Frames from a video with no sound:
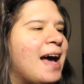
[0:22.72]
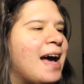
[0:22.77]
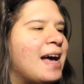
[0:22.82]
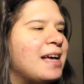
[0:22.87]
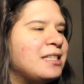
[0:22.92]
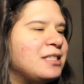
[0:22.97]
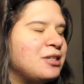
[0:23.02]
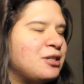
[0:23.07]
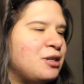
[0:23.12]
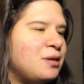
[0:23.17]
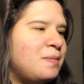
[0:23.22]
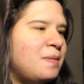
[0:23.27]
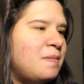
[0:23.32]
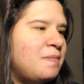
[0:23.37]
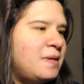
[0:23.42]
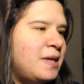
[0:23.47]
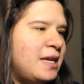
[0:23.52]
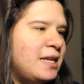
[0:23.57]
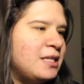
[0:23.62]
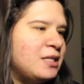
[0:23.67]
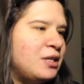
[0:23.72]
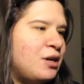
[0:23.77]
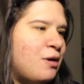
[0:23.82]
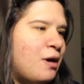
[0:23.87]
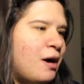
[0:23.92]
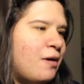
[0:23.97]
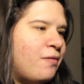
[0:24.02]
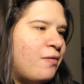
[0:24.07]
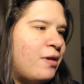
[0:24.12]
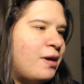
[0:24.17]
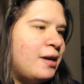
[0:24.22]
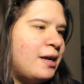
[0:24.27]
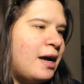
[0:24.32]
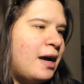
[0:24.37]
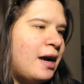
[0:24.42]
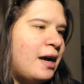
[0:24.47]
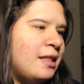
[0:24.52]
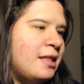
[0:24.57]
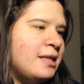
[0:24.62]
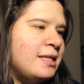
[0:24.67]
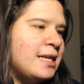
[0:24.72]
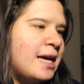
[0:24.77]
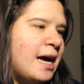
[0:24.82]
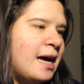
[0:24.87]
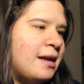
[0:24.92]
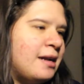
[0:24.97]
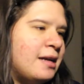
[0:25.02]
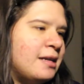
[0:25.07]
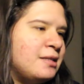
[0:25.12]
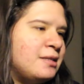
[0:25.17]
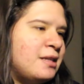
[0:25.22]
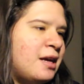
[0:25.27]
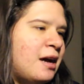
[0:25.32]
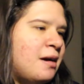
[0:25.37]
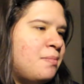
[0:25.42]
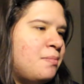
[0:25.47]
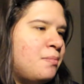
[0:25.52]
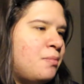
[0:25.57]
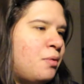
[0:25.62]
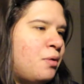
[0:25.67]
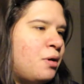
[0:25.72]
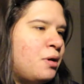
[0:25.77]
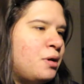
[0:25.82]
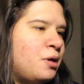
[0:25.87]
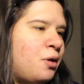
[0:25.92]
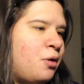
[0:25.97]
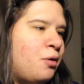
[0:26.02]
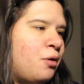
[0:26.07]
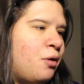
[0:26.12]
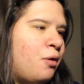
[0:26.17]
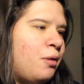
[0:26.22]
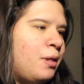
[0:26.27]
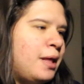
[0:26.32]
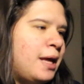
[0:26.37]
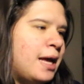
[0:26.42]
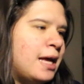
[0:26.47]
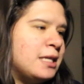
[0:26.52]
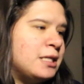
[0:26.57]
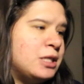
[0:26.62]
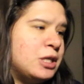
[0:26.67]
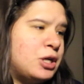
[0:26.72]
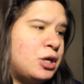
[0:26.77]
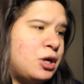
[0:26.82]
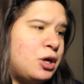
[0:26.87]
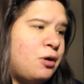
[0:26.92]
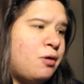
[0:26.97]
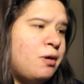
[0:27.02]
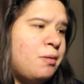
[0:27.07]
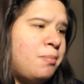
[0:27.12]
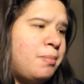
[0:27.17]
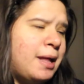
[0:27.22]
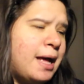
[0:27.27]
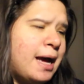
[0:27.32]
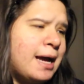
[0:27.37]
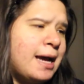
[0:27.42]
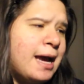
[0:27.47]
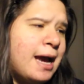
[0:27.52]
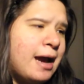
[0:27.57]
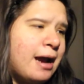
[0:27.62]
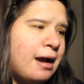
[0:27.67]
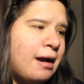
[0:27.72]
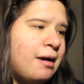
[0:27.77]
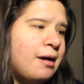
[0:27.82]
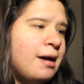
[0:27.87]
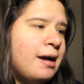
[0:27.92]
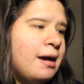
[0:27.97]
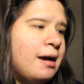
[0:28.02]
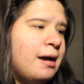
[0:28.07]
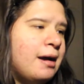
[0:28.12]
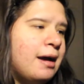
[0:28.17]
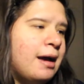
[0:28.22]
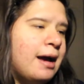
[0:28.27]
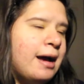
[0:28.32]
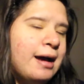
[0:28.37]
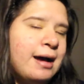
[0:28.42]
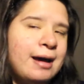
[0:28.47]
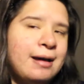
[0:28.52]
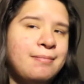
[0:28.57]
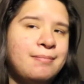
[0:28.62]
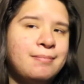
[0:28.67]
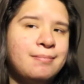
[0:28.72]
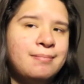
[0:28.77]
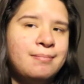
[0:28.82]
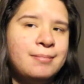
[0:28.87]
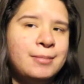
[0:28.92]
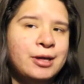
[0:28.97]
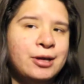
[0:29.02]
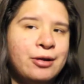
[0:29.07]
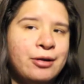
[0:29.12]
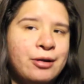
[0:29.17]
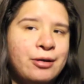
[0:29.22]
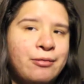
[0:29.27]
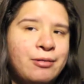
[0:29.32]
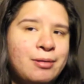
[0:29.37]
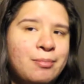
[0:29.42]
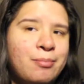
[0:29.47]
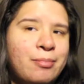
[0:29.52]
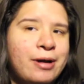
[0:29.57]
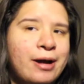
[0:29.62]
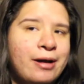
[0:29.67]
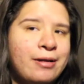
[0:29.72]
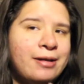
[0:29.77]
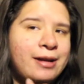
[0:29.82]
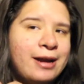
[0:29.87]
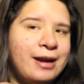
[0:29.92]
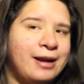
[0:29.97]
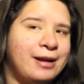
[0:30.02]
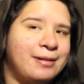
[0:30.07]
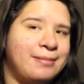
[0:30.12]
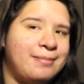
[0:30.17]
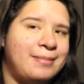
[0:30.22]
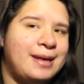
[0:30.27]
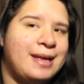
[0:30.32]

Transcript: As a group of teens go out for a night on the town, a sophomore known only as the girl with black hair, I'm the girl with brown hair.